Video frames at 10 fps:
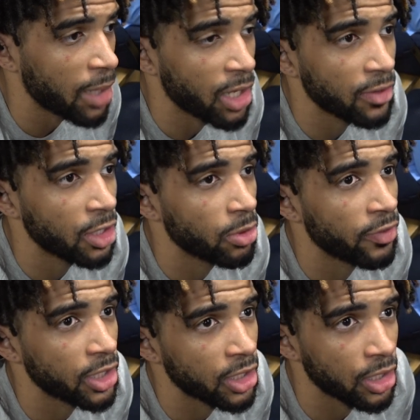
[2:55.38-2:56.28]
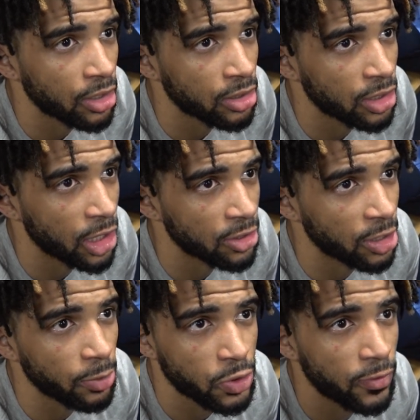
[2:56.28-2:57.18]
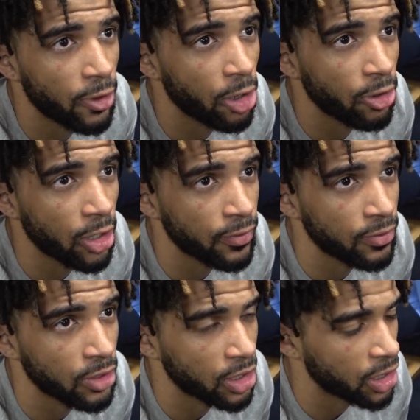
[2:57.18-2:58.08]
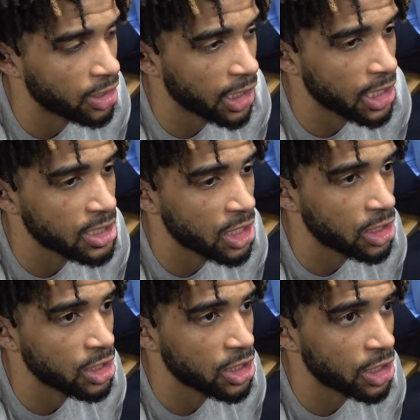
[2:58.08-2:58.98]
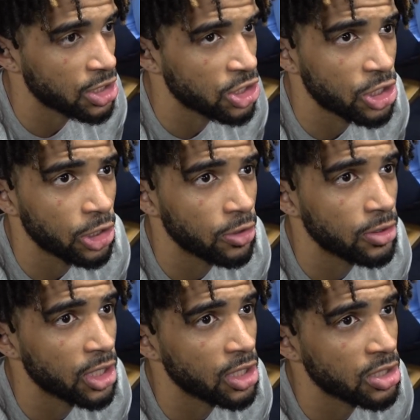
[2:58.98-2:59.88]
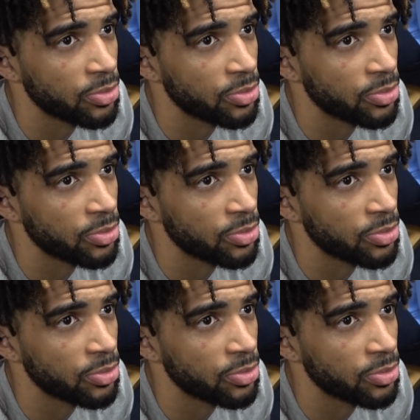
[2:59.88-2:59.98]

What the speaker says: I mean, I think we're right there. I don't think we're too far off. Like I said, I think it's just the little things,